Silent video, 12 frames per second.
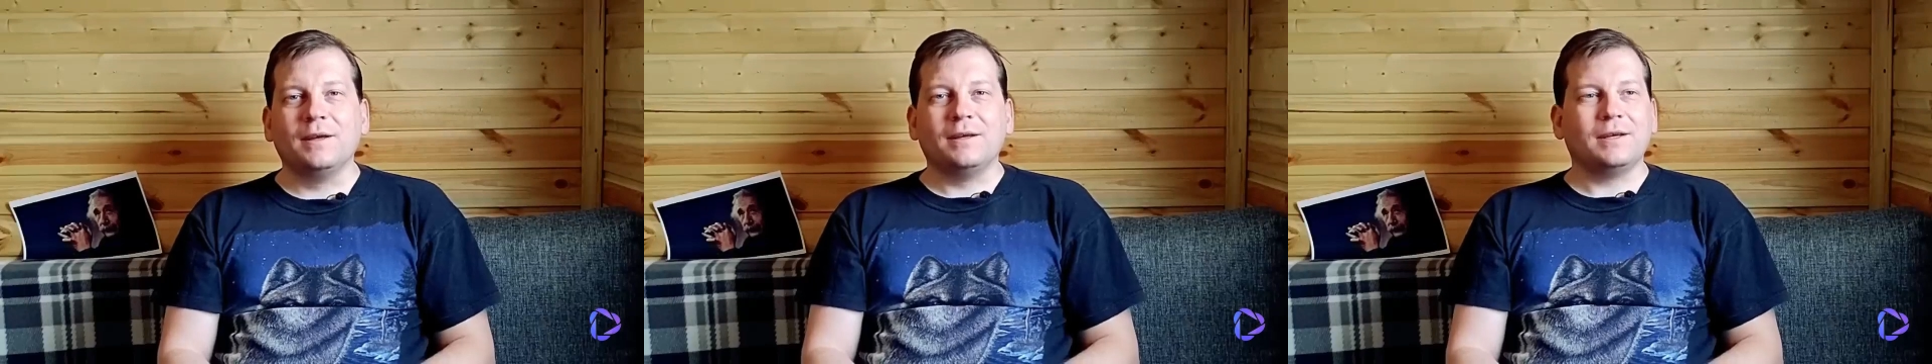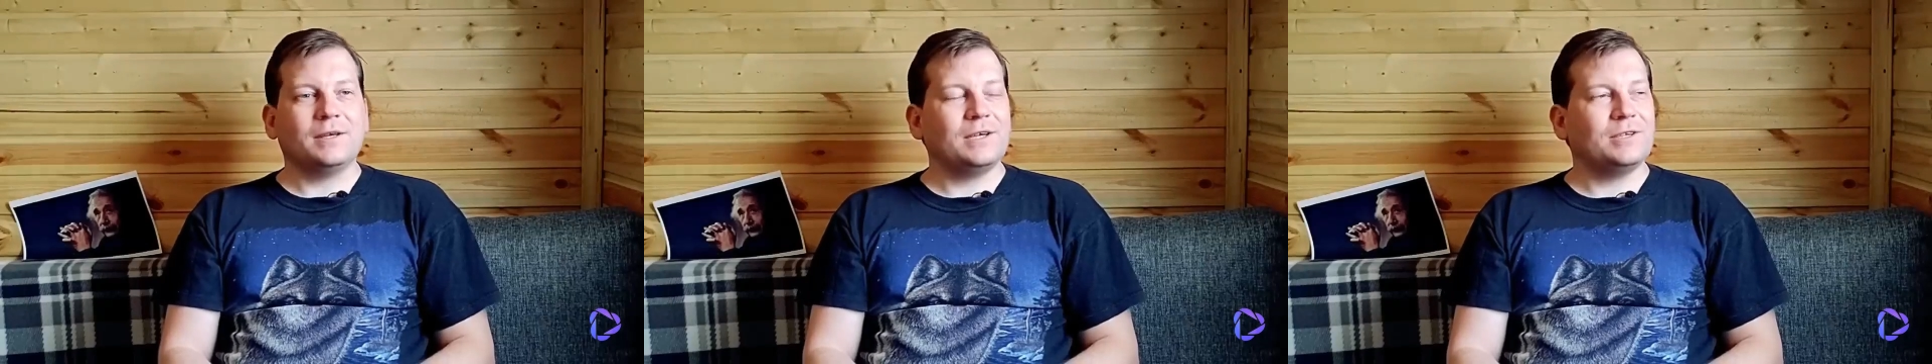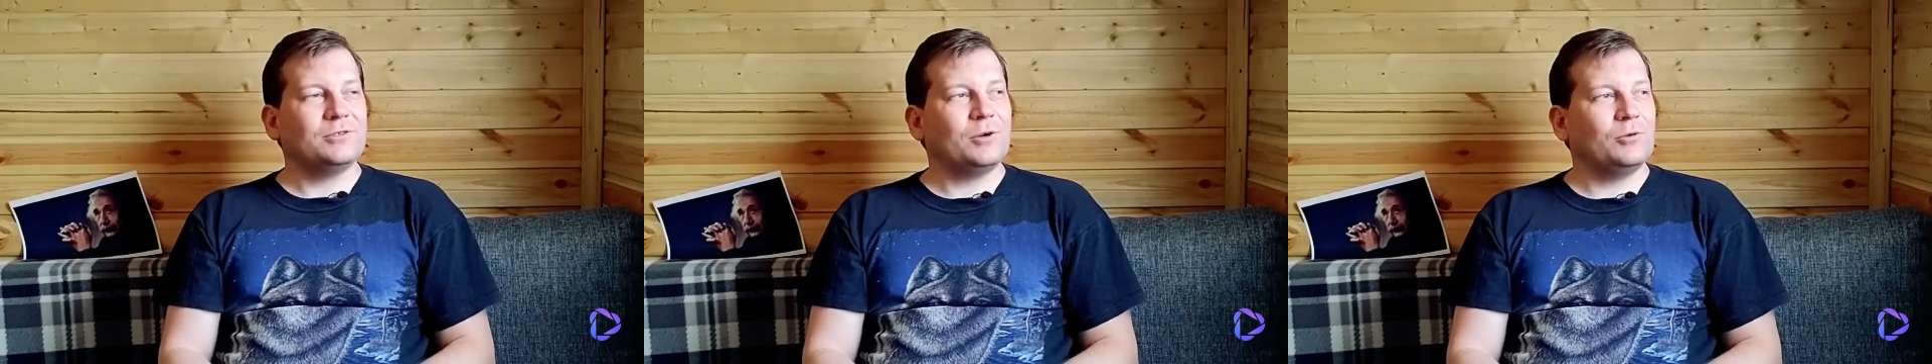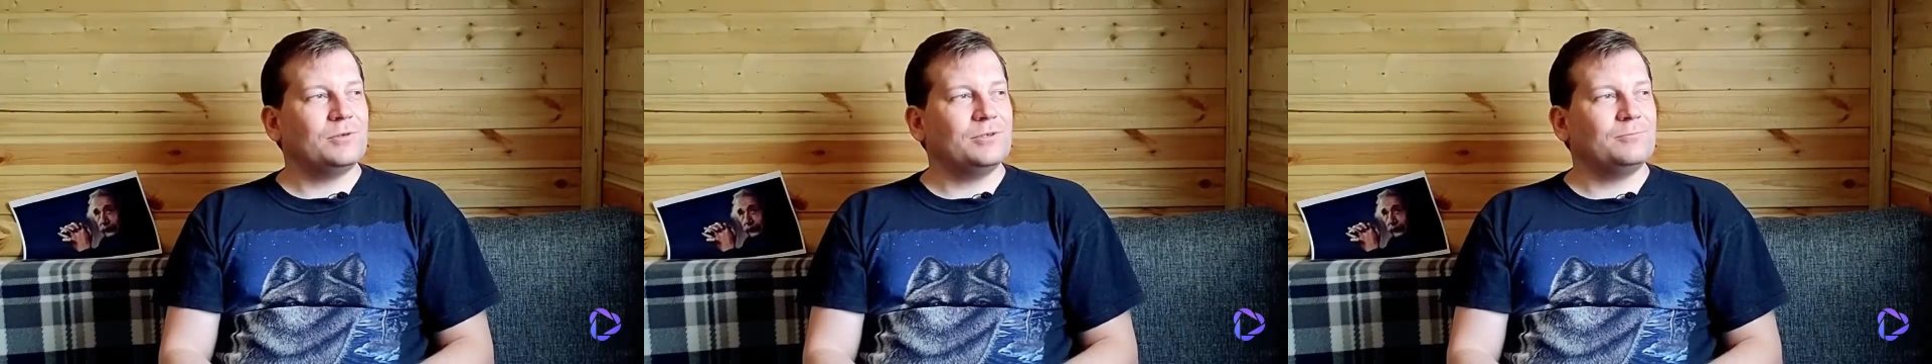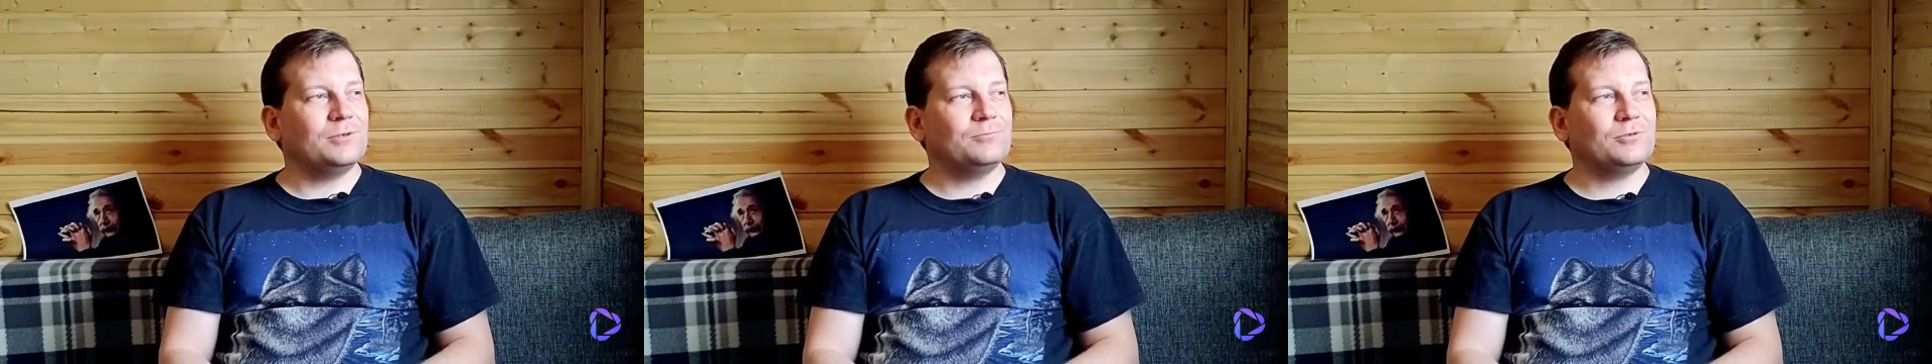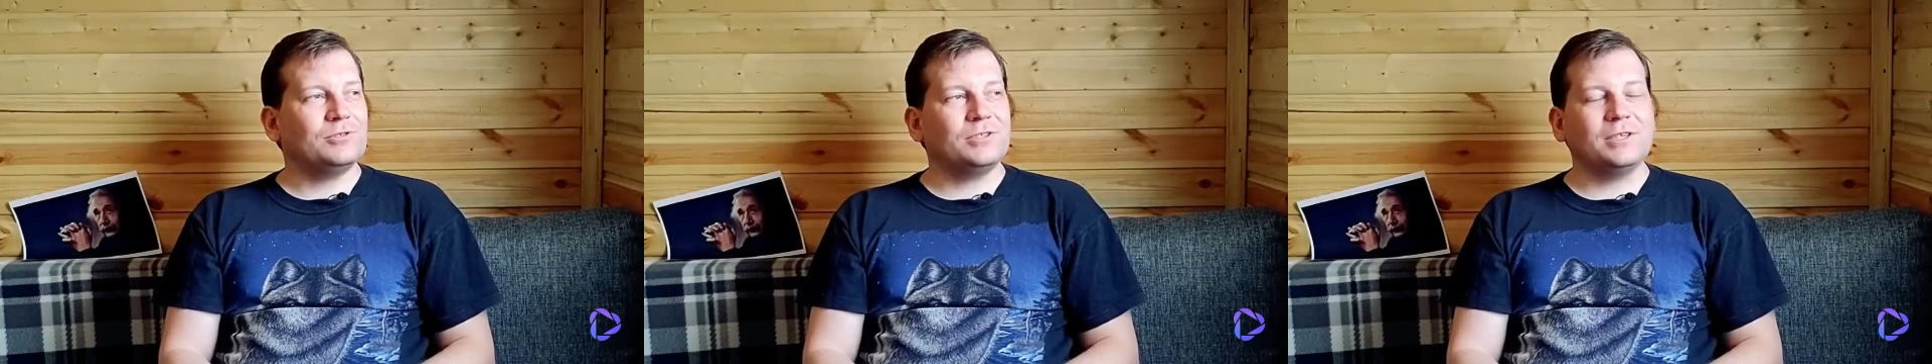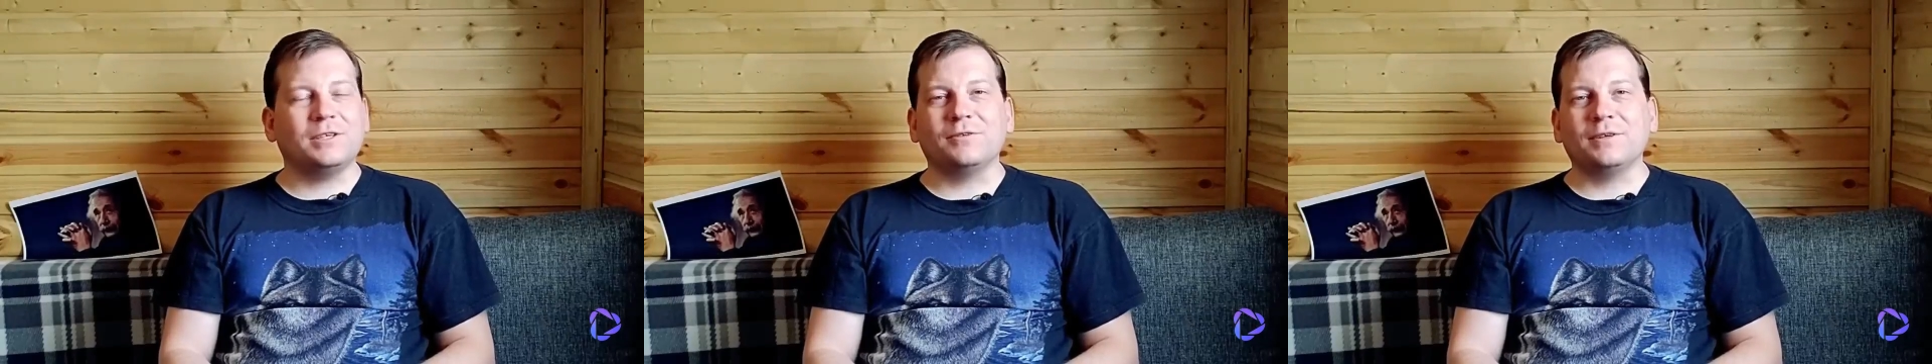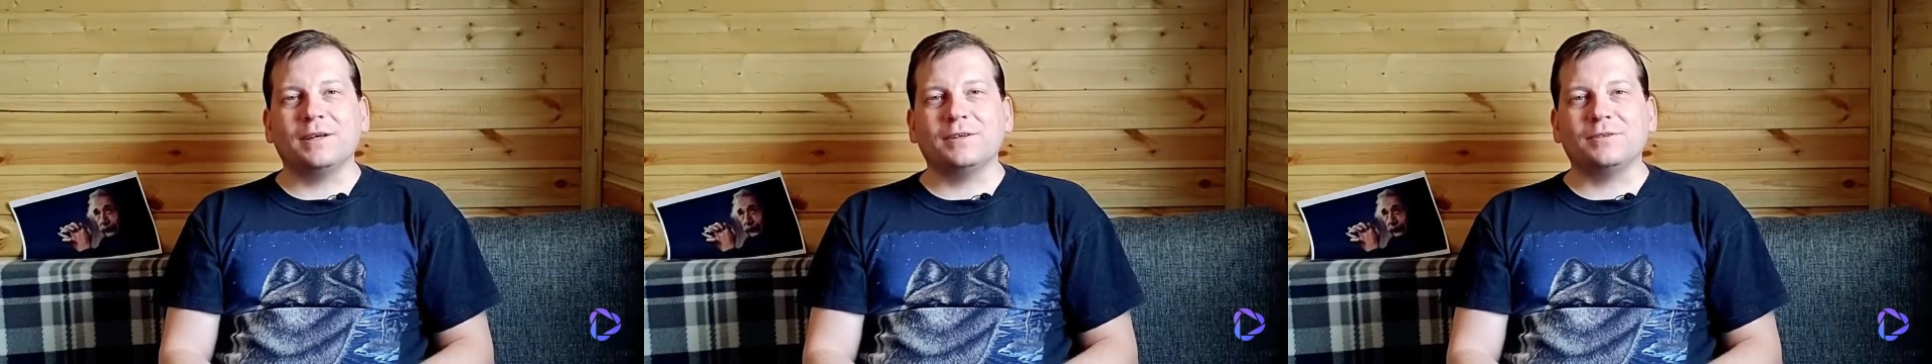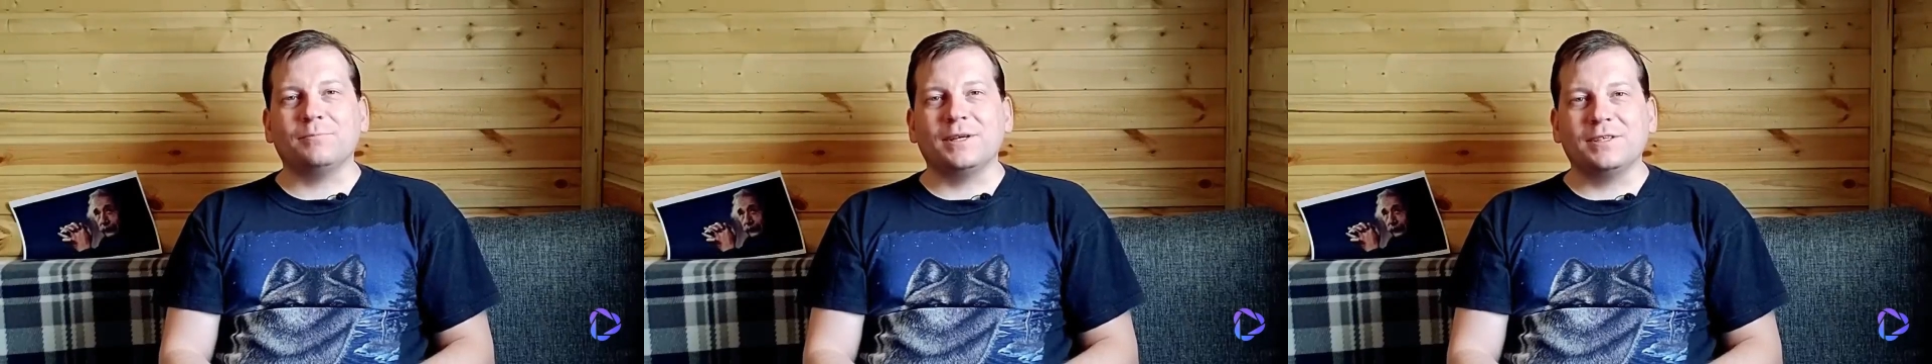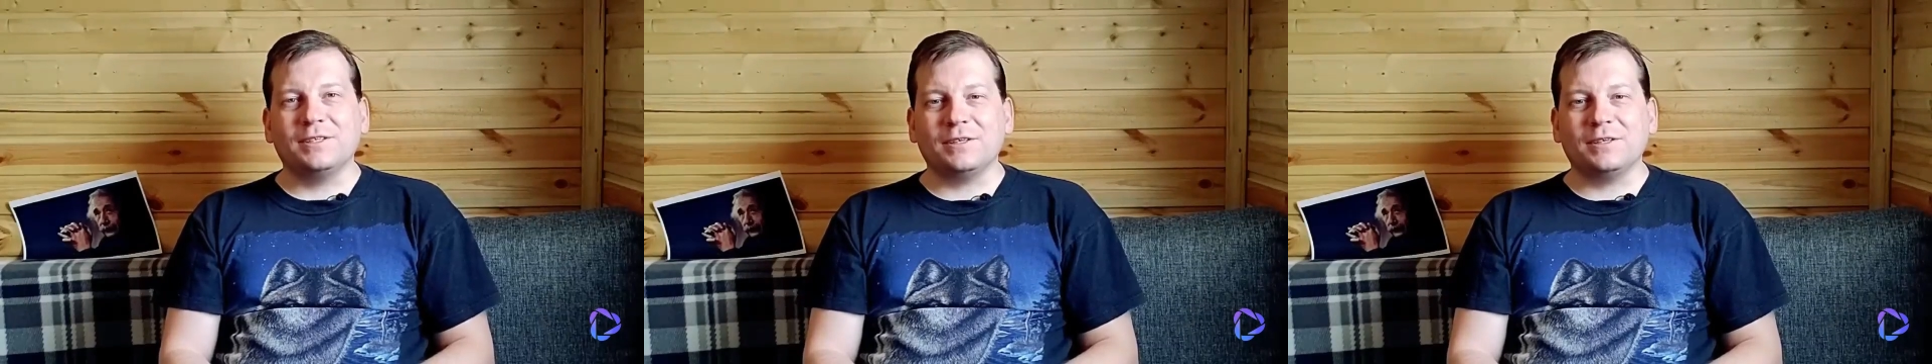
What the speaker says: It has always been perceived that space